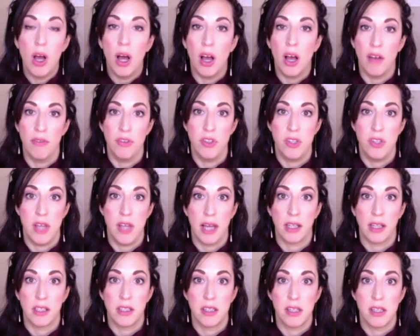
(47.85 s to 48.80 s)
of sex,
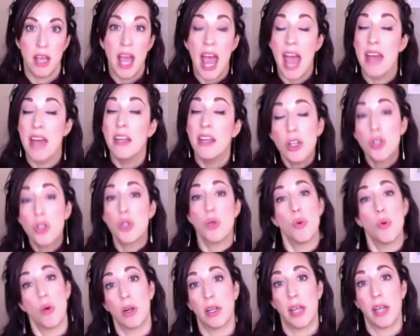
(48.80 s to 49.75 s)
and it
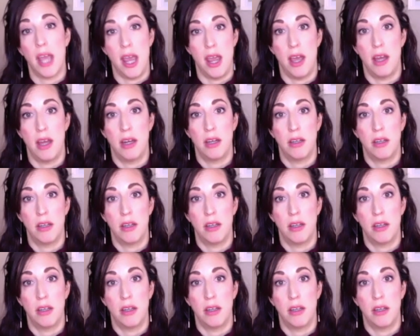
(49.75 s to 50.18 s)
sure can.